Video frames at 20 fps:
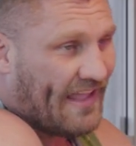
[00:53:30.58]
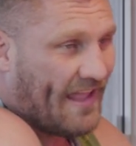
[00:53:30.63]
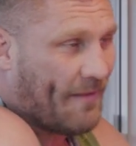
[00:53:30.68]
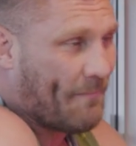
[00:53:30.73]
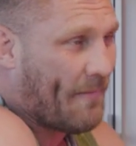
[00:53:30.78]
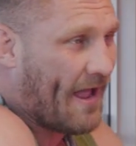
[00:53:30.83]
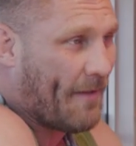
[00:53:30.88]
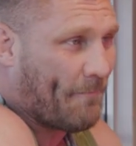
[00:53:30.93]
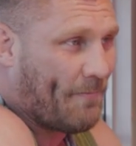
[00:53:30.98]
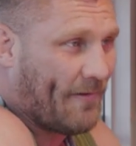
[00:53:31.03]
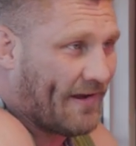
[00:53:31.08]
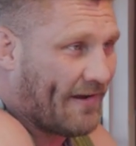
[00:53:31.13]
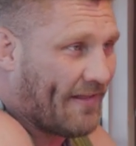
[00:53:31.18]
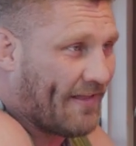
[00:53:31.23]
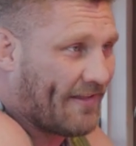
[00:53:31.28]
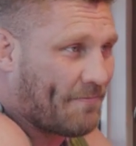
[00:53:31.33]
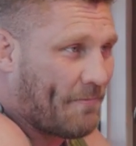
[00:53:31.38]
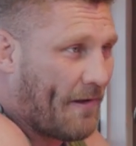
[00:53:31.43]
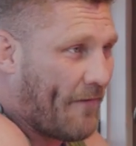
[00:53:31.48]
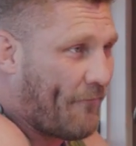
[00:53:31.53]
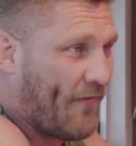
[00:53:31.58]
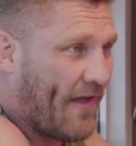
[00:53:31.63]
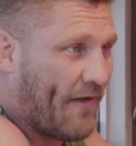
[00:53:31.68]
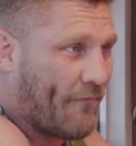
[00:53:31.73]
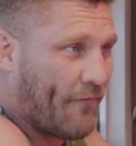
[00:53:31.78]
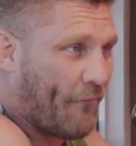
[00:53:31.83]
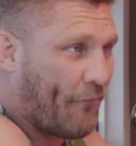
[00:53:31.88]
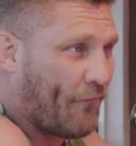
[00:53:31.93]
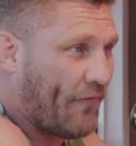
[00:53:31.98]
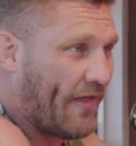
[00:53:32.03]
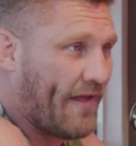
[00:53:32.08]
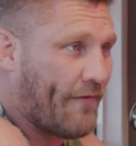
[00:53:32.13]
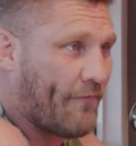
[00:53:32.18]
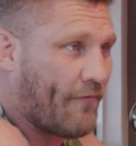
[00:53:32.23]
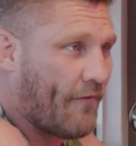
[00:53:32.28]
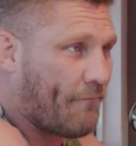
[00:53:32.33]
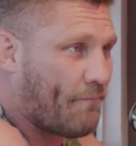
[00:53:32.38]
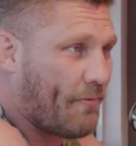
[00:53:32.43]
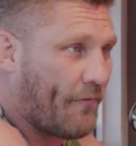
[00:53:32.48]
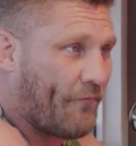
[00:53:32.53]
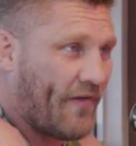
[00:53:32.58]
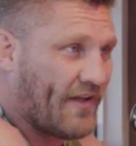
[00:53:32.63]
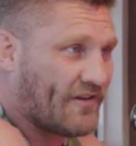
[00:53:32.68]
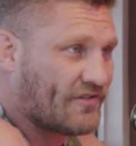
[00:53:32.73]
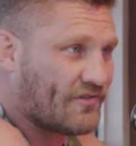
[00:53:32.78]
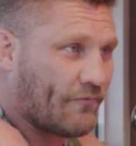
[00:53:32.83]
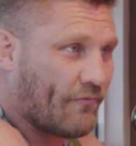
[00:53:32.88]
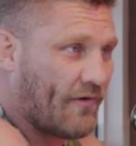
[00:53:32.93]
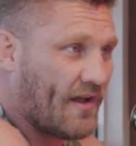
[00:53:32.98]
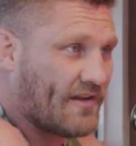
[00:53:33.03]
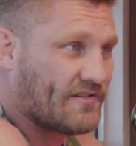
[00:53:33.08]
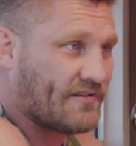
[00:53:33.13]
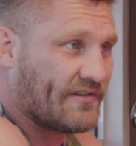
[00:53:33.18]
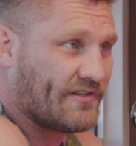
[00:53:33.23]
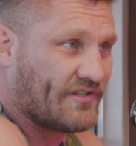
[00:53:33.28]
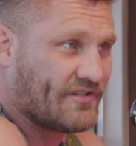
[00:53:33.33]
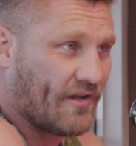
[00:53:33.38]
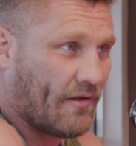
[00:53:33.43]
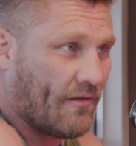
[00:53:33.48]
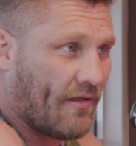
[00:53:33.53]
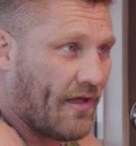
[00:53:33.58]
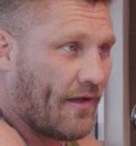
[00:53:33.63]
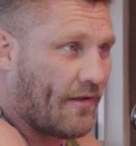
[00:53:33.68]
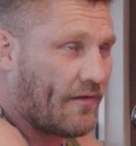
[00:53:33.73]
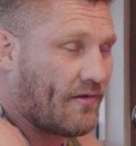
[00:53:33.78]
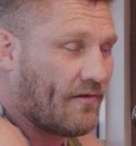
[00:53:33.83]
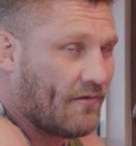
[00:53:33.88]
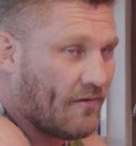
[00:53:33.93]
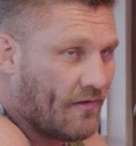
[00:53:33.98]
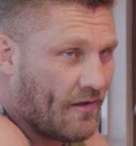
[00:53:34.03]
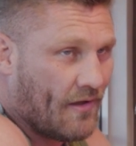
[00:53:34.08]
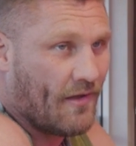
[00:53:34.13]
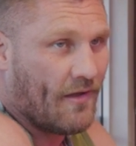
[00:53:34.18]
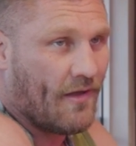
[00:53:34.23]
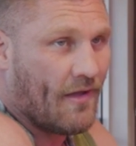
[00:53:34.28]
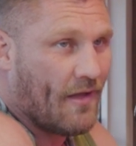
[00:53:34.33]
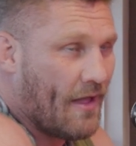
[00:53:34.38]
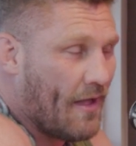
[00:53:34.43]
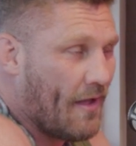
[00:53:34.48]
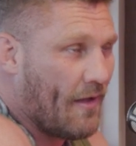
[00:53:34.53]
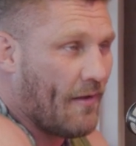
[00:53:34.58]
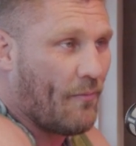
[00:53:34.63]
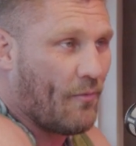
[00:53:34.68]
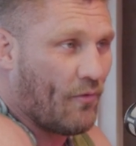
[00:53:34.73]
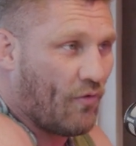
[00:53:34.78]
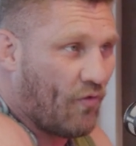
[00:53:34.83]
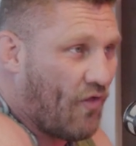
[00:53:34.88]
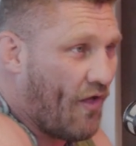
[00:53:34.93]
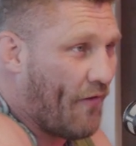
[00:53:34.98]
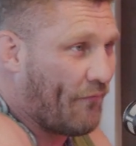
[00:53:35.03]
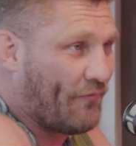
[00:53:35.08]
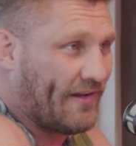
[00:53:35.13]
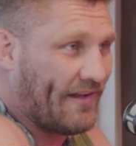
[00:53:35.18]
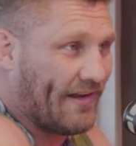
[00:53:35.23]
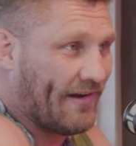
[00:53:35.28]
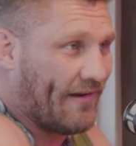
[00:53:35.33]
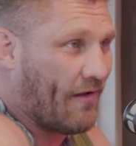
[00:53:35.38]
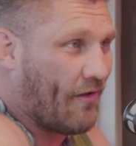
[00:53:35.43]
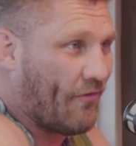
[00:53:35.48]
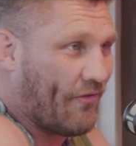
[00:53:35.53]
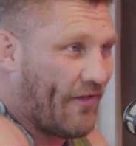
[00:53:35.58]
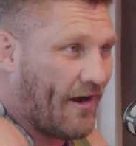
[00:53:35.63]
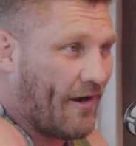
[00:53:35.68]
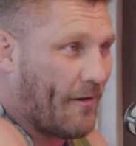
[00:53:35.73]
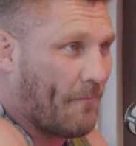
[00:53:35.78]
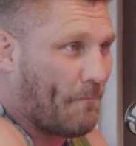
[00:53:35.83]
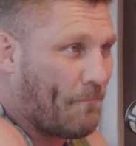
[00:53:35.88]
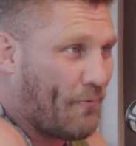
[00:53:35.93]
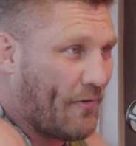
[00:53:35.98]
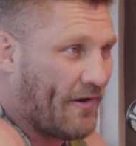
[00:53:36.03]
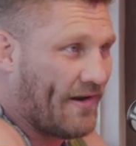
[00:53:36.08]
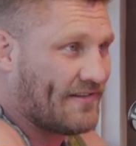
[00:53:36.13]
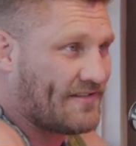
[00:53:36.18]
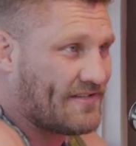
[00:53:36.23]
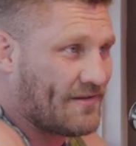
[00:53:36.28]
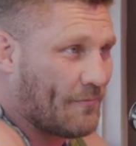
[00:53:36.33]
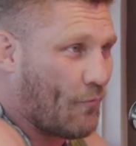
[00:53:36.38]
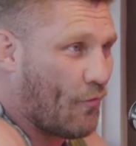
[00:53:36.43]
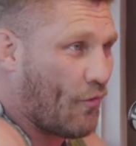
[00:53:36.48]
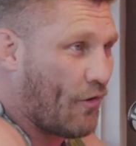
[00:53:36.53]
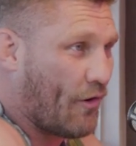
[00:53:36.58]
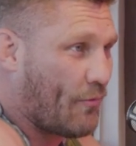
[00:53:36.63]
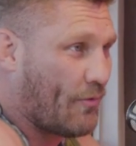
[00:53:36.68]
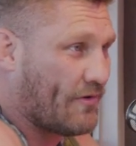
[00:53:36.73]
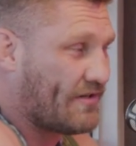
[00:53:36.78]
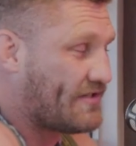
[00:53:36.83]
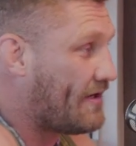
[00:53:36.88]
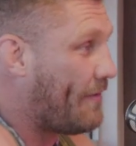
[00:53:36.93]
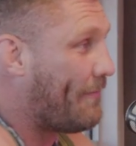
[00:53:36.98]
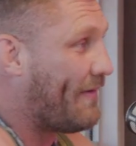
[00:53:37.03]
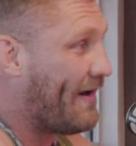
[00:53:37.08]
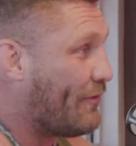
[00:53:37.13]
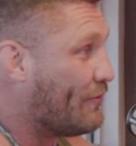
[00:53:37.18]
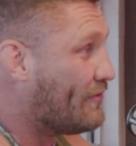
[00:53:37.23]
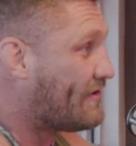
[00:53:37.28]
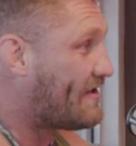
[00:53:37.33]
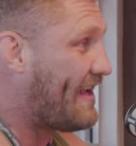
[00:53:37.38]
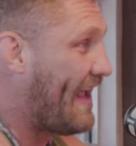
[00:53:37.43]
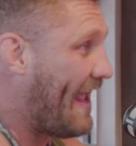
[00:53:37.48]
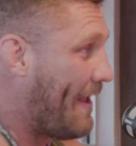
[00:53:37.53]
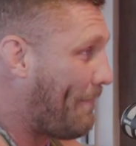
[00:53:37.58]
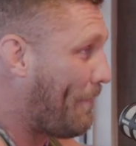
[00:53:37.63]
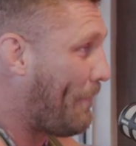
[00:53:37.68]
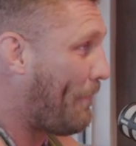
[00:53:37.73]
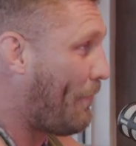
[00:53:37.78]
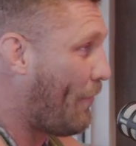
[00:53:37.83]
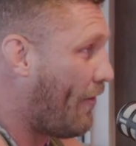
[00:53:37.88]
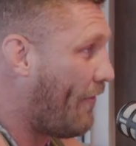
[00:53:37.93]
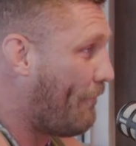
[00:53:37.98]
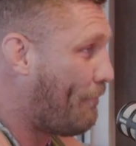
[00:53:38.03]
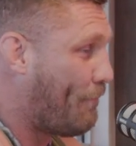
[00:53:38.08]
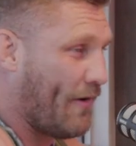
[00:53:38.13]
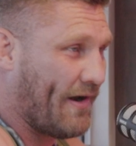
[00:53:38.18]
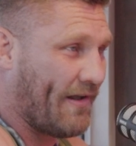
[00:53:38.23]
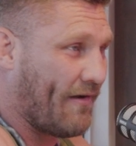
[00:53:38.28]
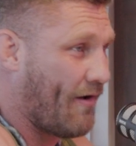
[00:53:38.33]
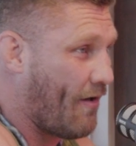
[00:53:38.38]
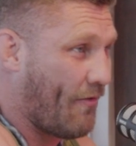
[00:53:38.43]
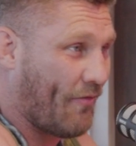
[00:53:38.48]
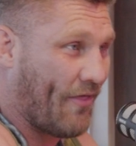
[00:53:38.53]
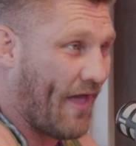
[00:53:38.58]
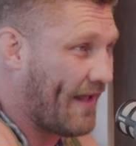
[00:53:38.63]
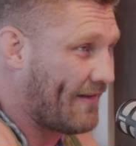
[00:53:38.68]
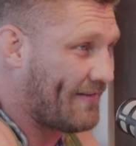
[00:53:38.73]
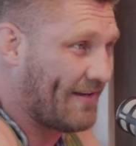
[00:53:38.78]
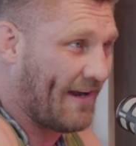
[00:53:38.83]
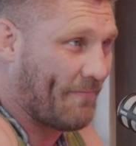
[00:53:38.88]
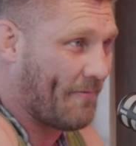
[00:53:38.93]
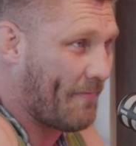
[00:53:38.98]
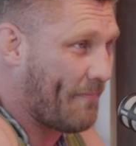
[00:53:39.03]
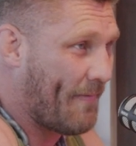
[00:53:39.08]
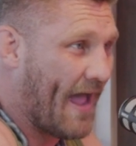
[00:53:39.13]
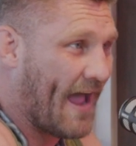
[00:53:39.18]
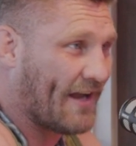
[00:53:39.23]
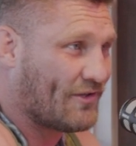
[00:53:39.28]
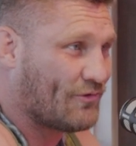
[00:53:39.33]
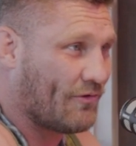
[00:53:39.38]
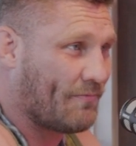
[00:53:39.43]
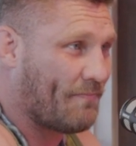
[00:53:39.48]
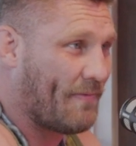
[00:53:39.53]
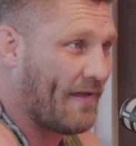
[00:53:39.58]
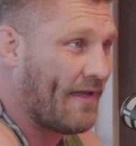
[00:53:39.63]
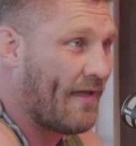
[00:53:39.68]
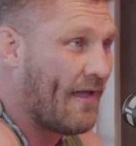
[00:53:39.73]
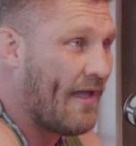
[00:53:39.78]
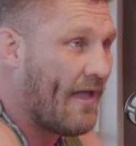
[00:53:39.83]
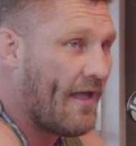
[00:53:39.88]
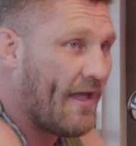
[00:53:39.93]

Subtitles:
In my opinion, that's my favorite flavor of professional wrestling. So, like, would love to get on there and put in some work with somebody who's capable of putting on that type of match with me